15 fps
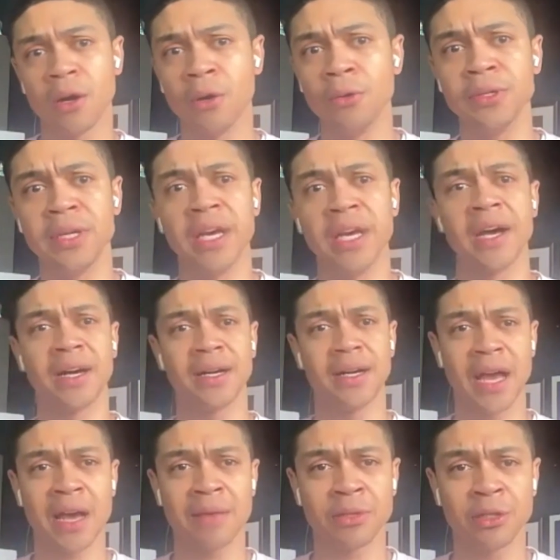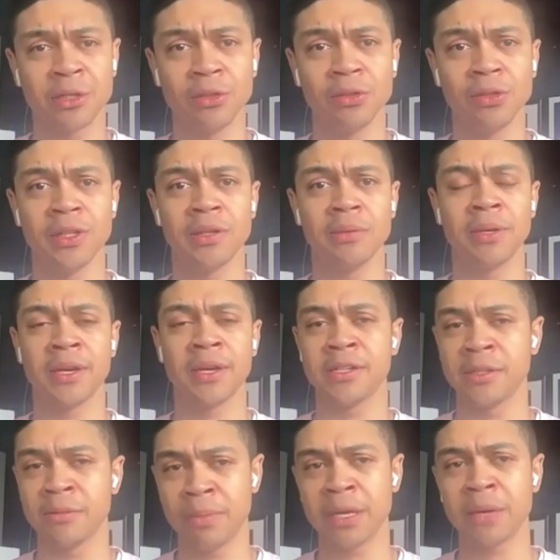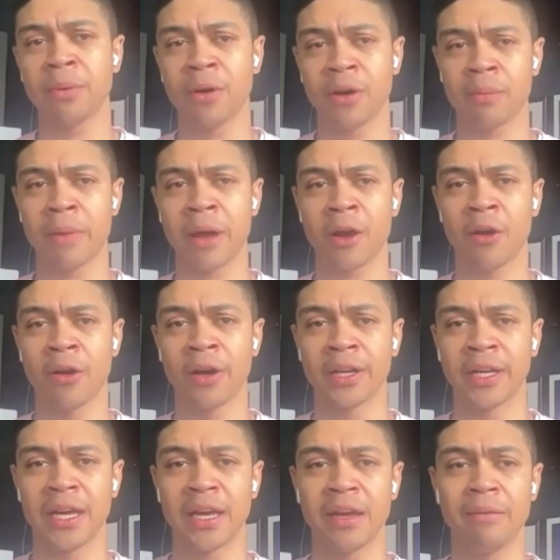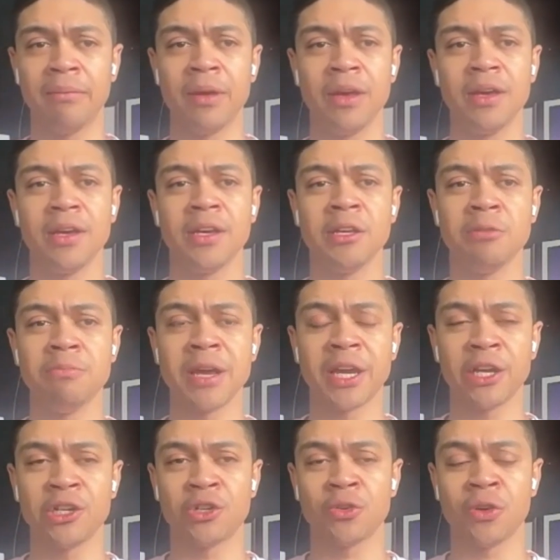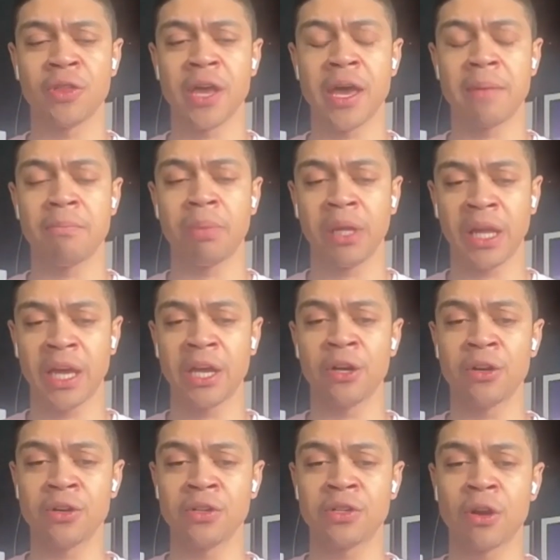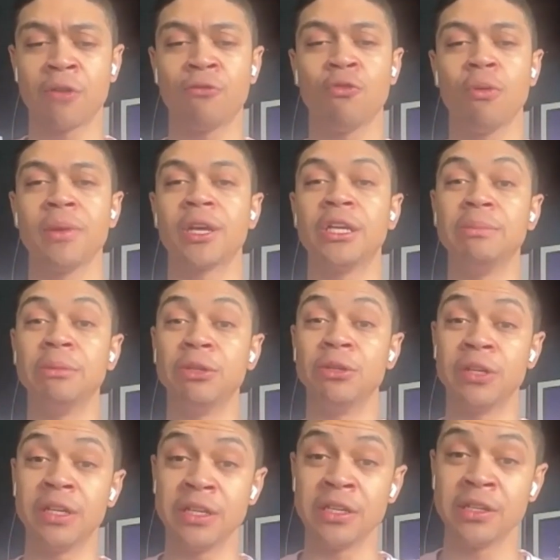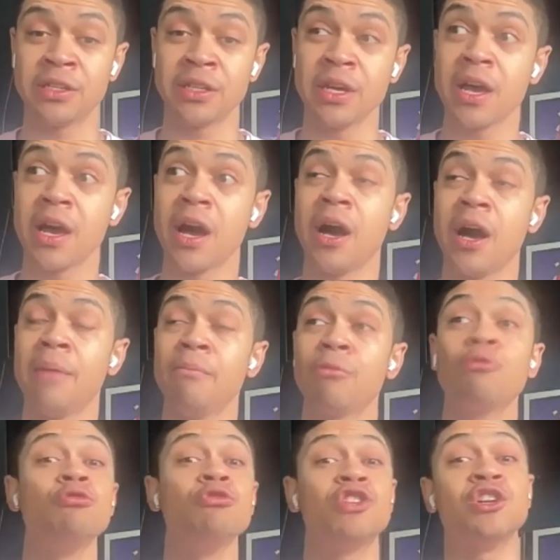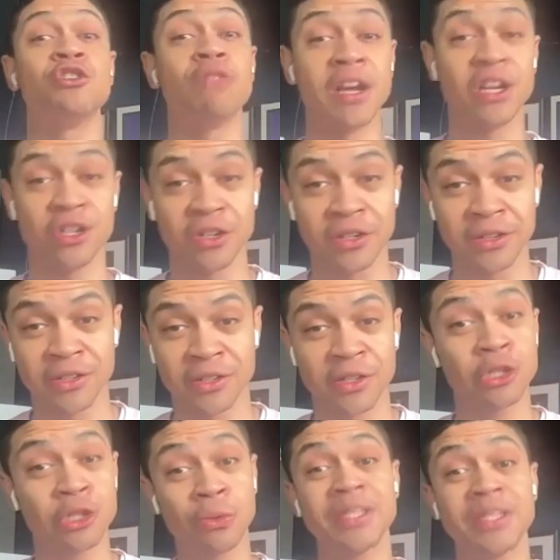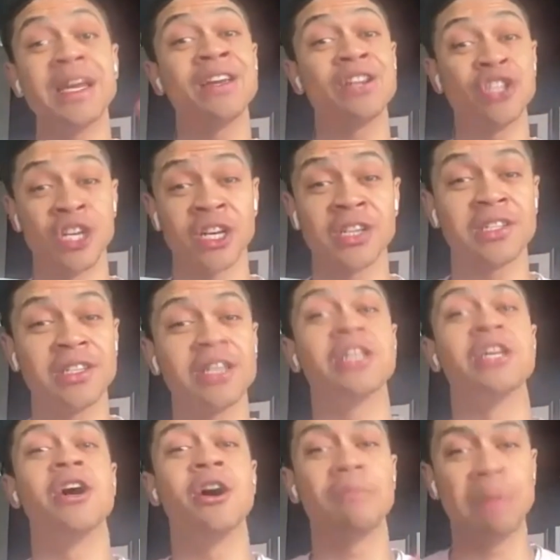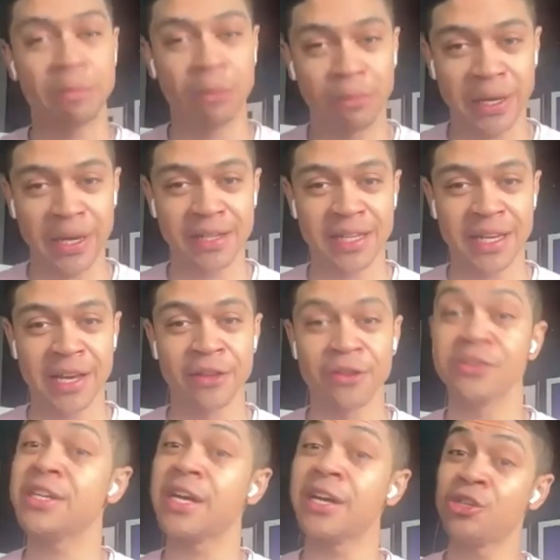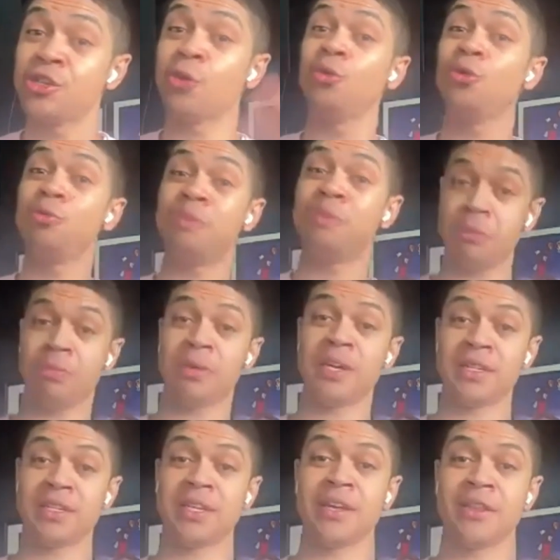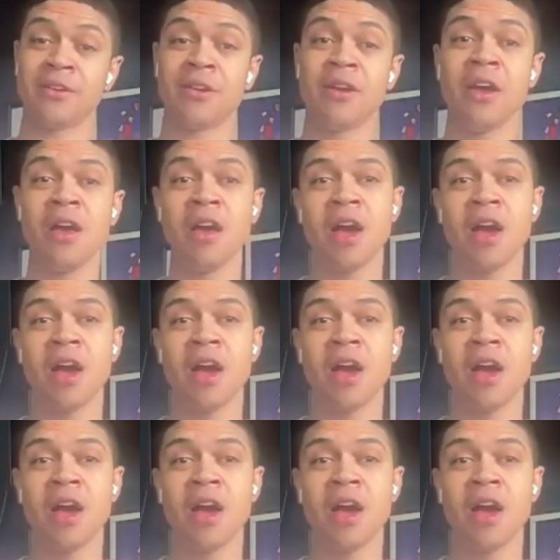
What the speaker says: Oh yeah, absolutely. Because a big part of my card game is making sure that players are forming communities through generations. So it's not just young people playing together. It's not just older people playing together.